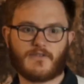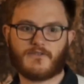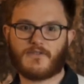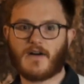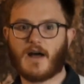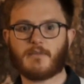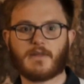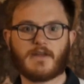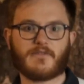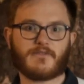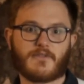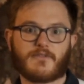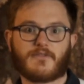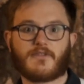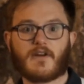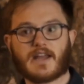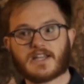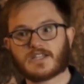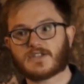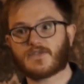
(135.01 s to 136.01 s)
family, for
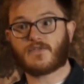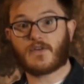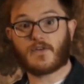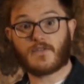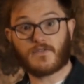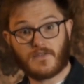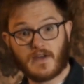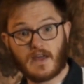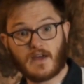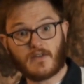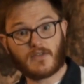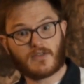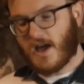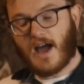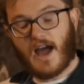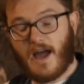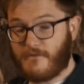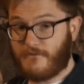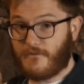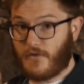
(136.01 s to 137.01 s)
friends, for faith,
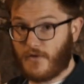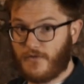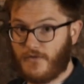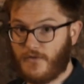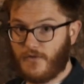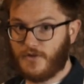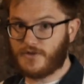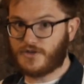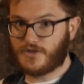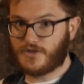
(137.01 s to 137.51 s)
and for food